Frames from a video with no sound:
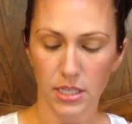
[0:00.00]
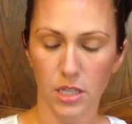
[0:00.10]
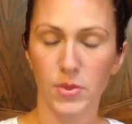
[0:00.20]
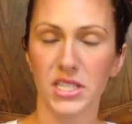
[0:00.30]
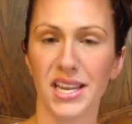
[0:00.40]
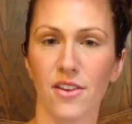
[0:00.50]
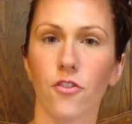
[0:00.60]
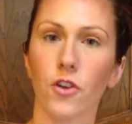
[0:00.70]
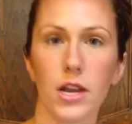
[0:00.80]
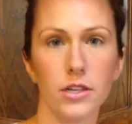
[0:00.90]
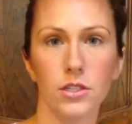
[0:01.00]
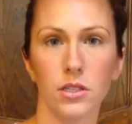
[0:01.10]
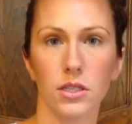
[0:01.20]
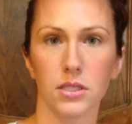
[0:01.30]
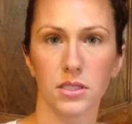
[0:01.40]
and I'm going to take Fresh.
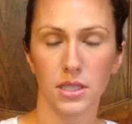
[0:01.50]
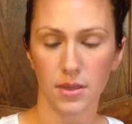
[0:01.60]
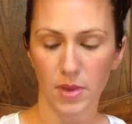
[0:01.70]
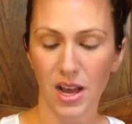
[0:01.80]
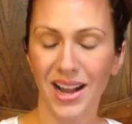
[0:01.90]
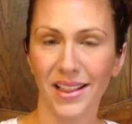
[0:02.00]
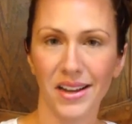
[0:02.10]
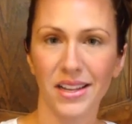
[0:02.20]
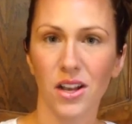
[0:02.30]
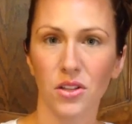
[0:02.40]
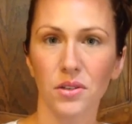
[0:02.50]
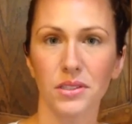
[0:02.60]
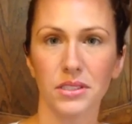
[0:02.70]
This is a highlighting color.